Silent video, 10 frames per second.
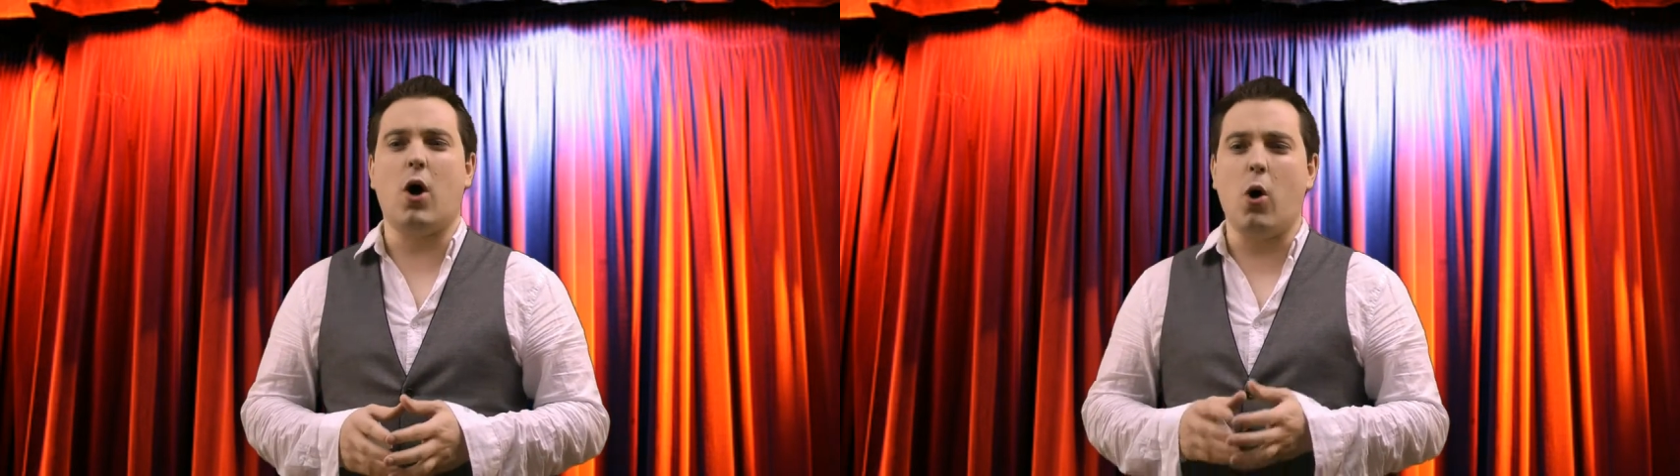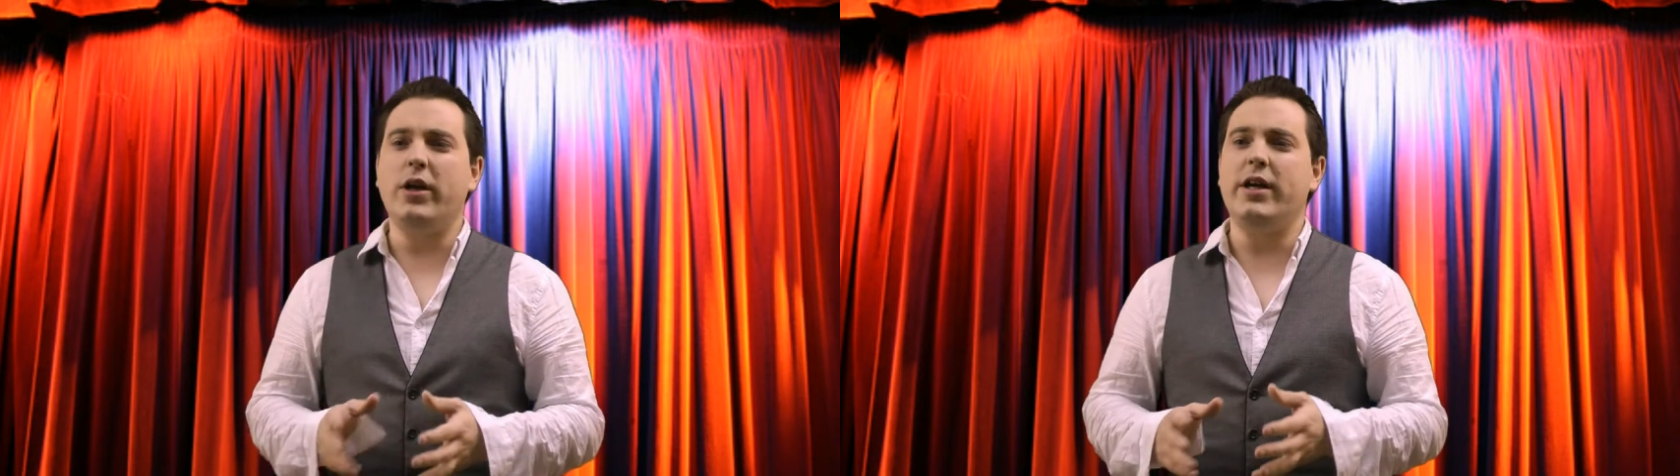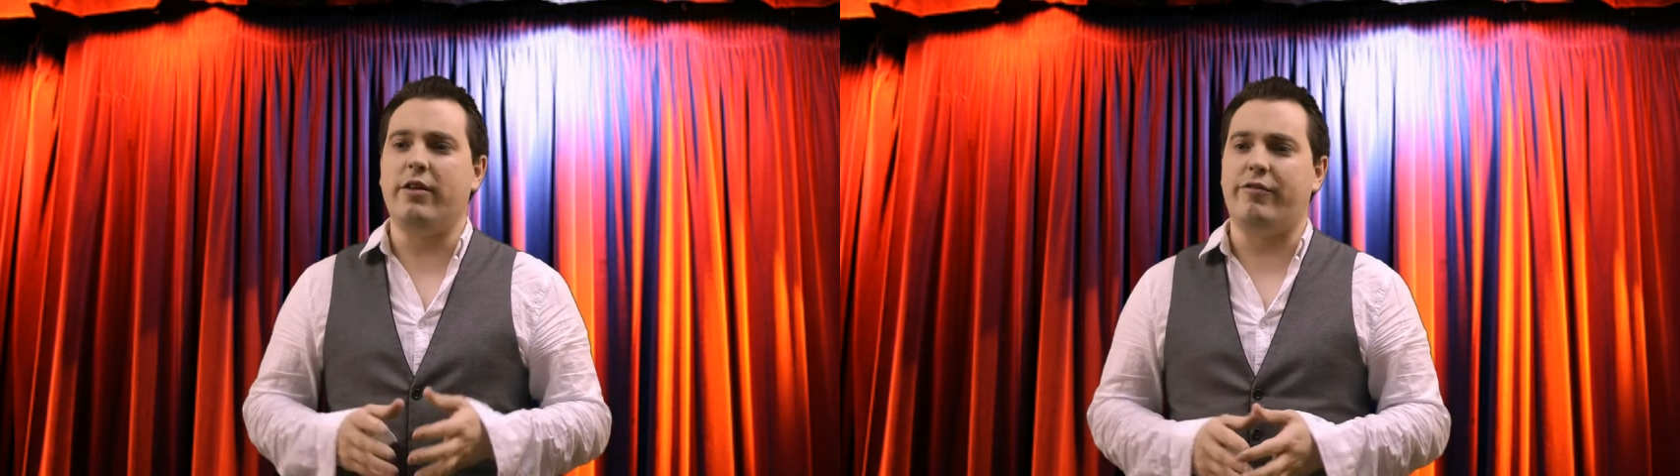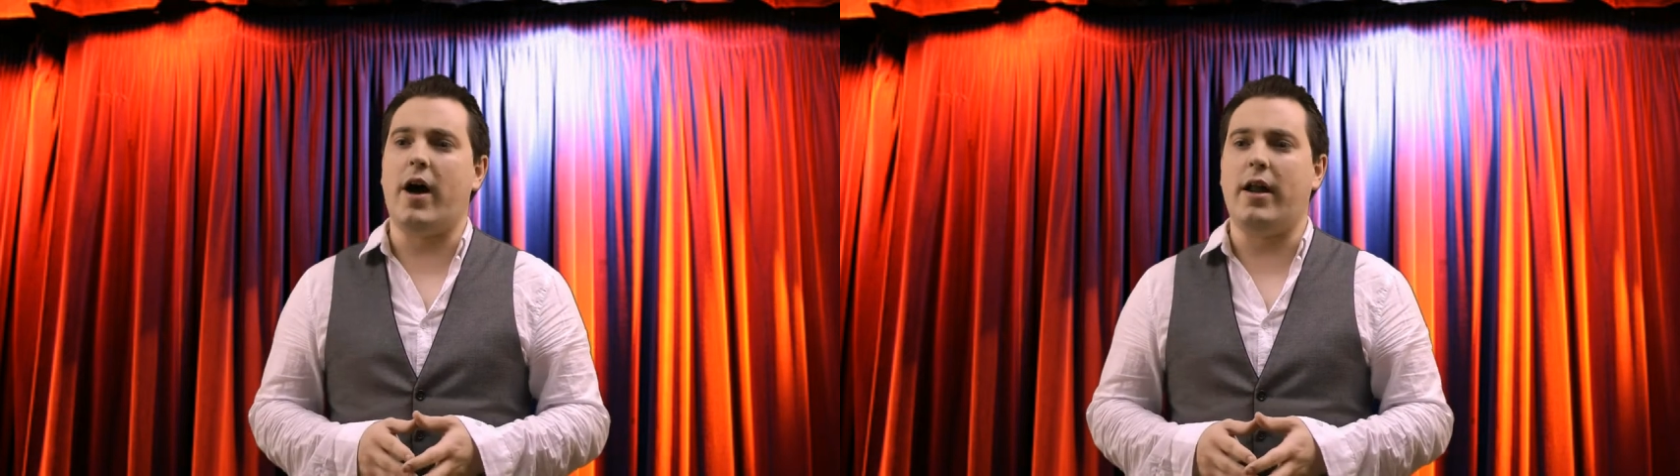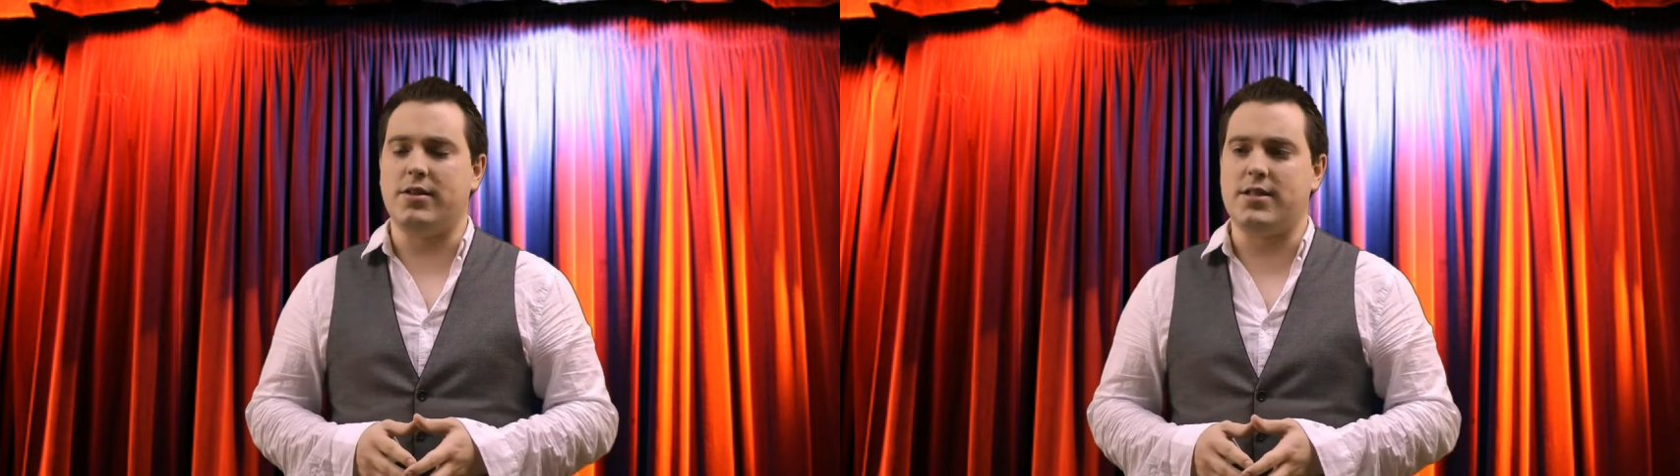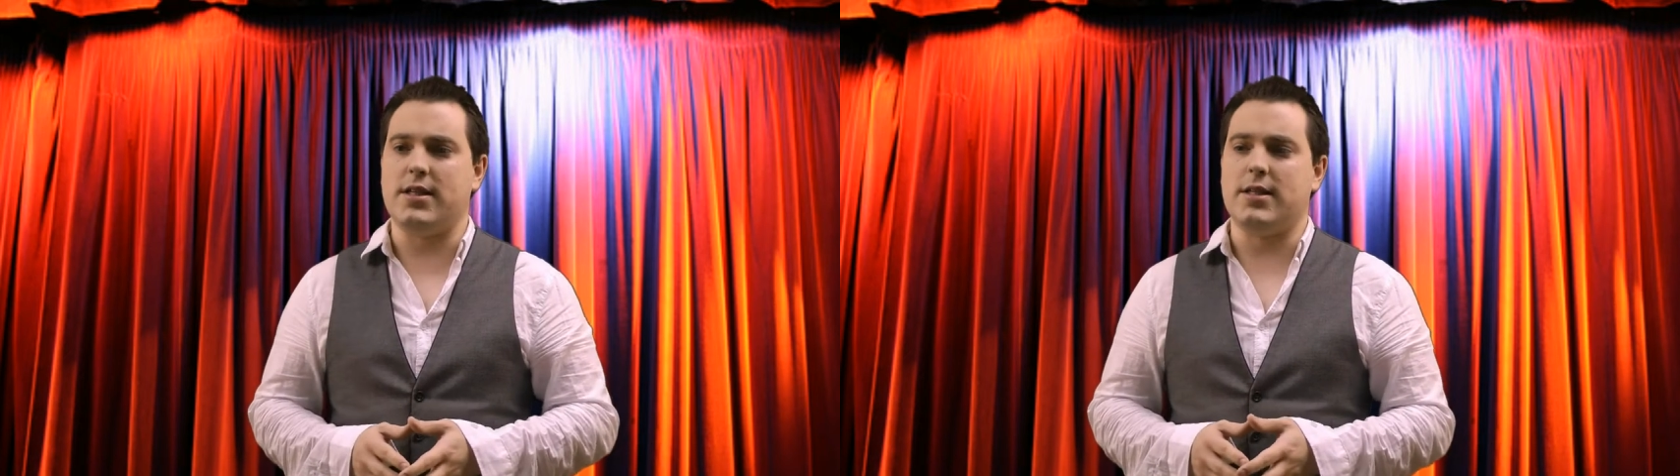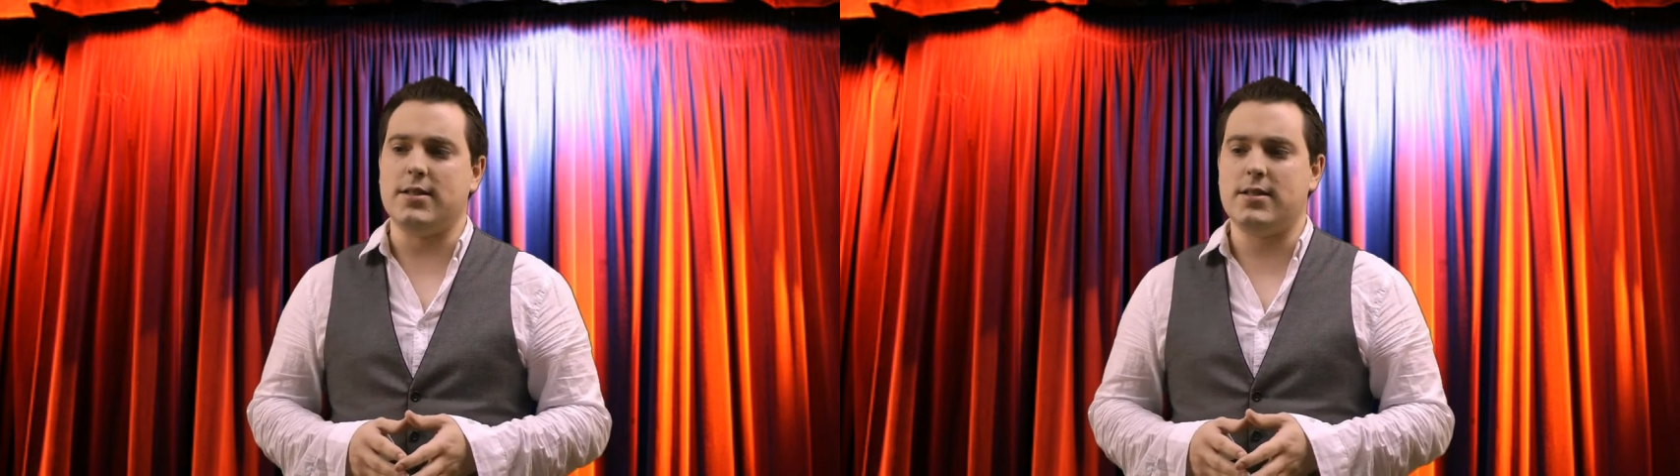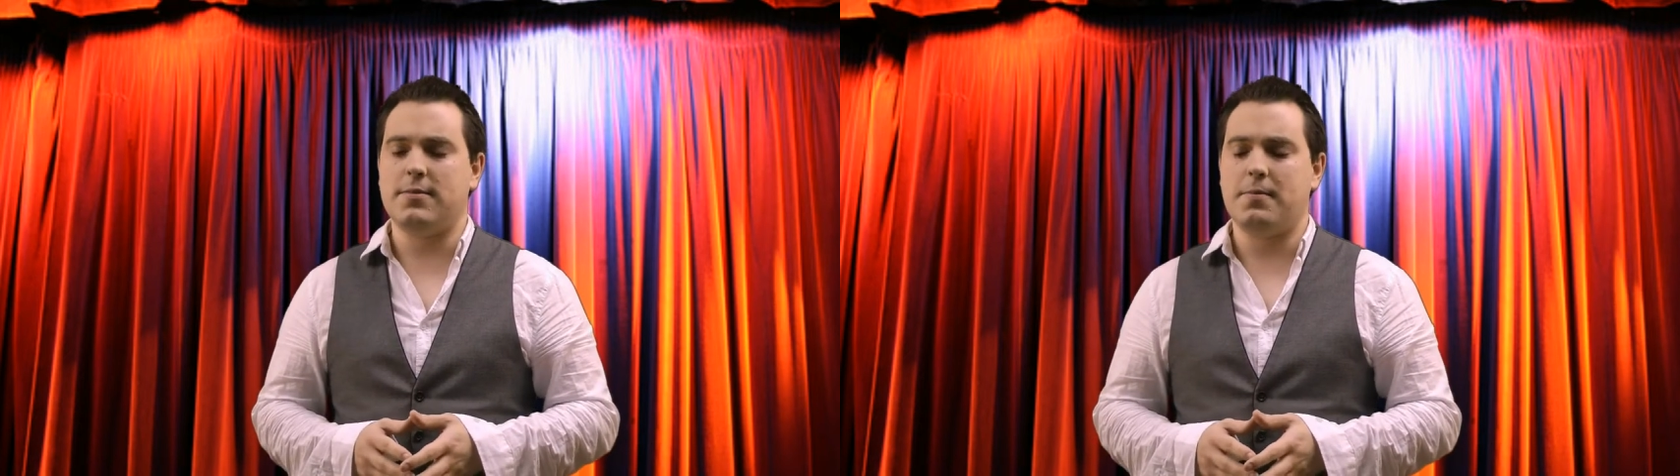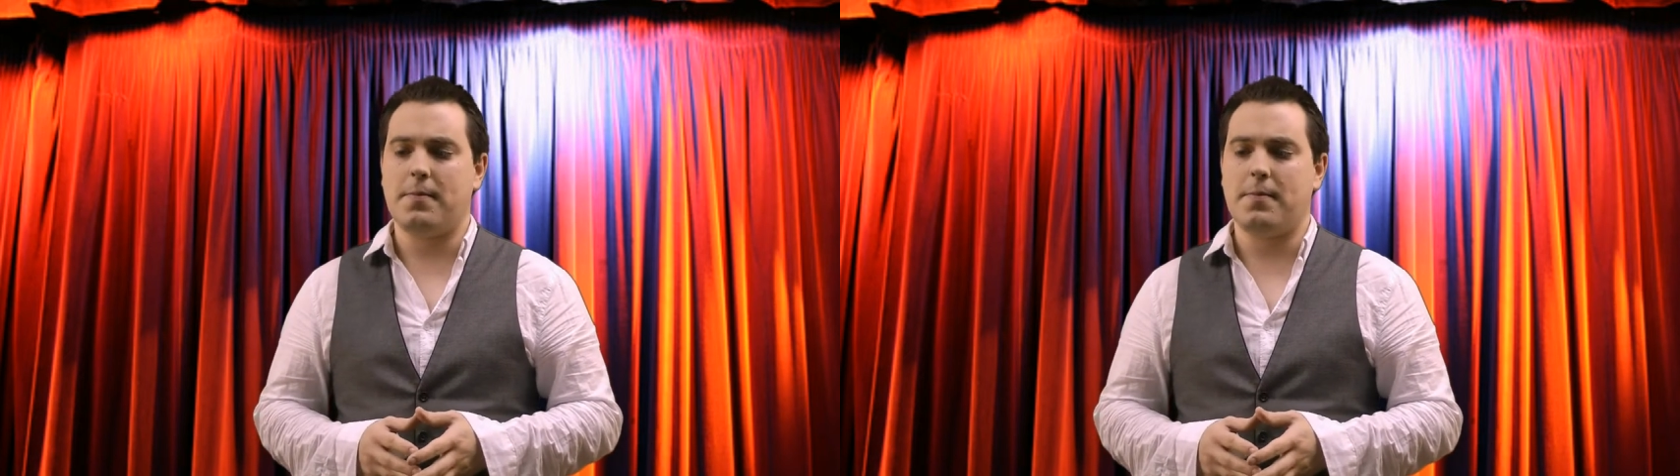only in the final scenes.